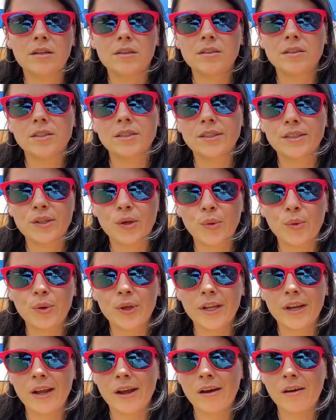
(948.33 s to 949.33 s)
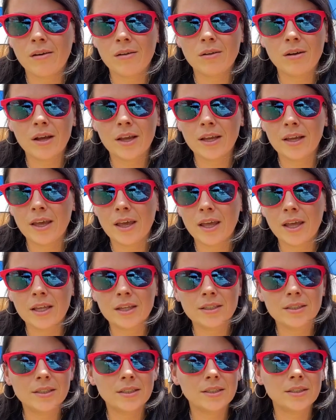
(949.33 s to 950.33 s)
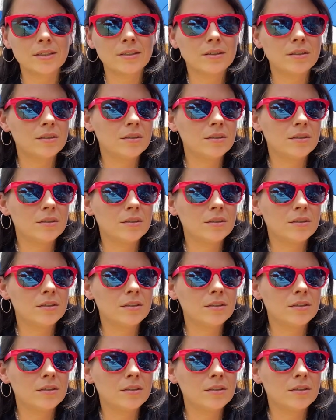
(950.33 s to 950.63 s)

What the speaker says: to soak it out, I guess.